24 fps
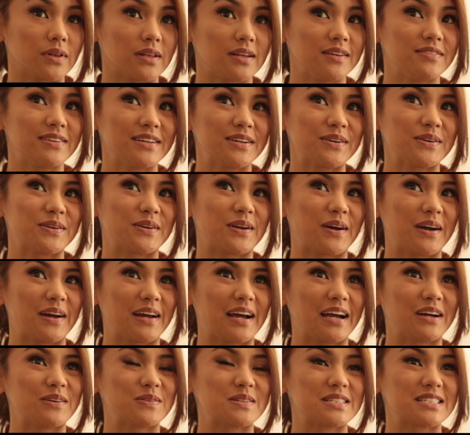Believe it or
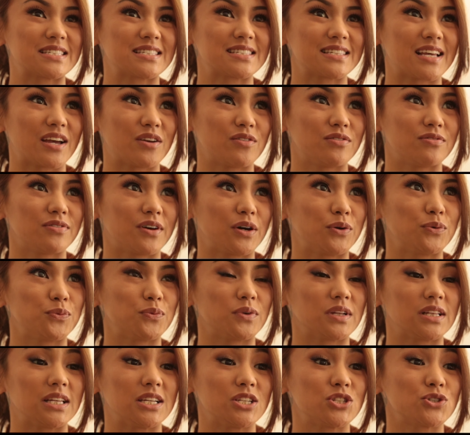not, I
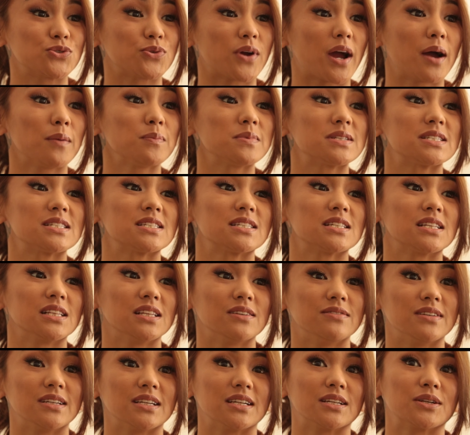felt really trapped
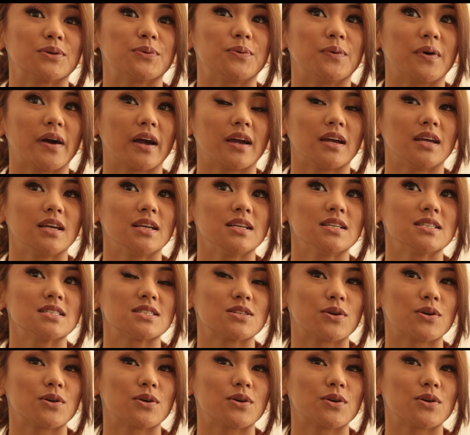living in Hawaii.